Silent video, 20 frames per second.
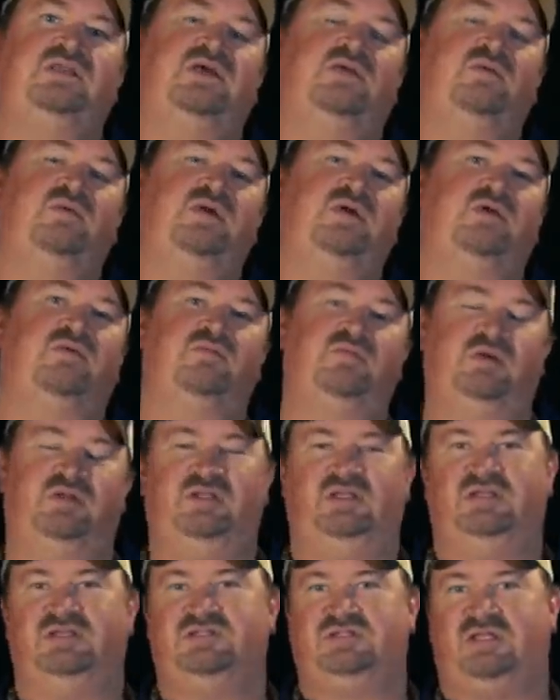that we are
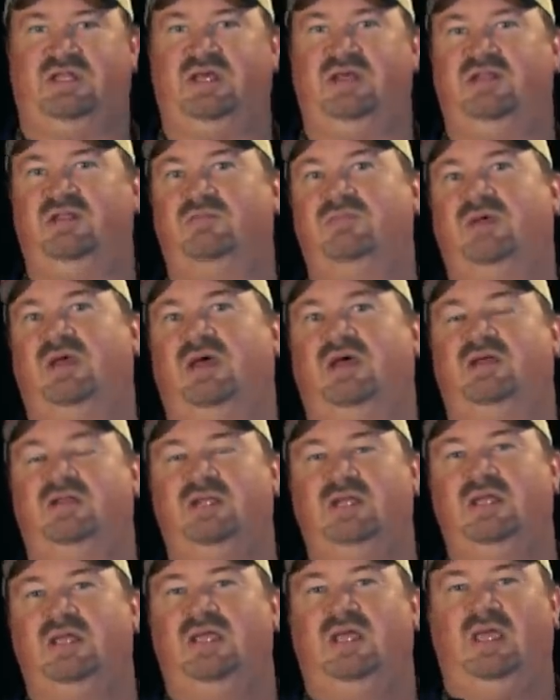really excited about.
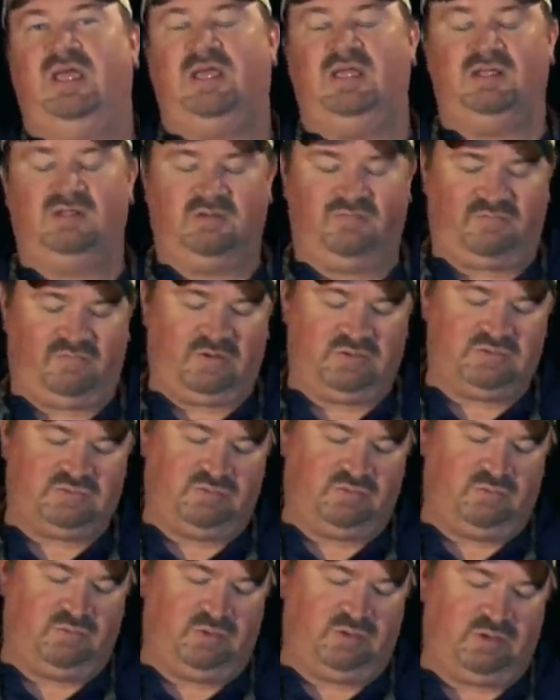And the first
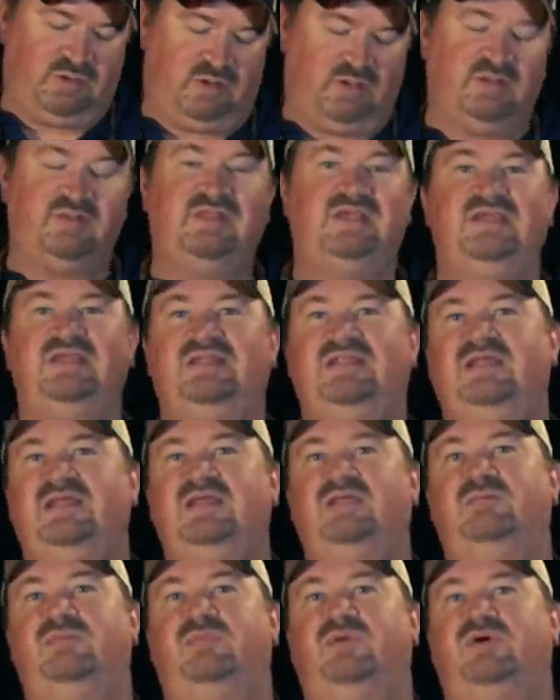one we're calling the
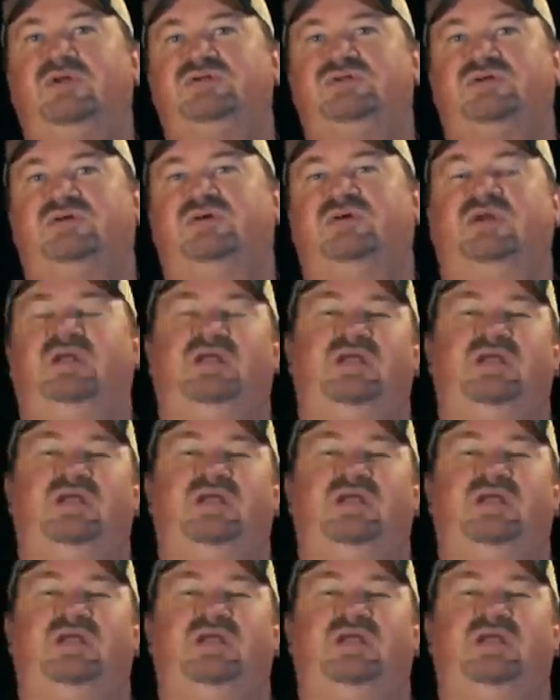Elite Butcher.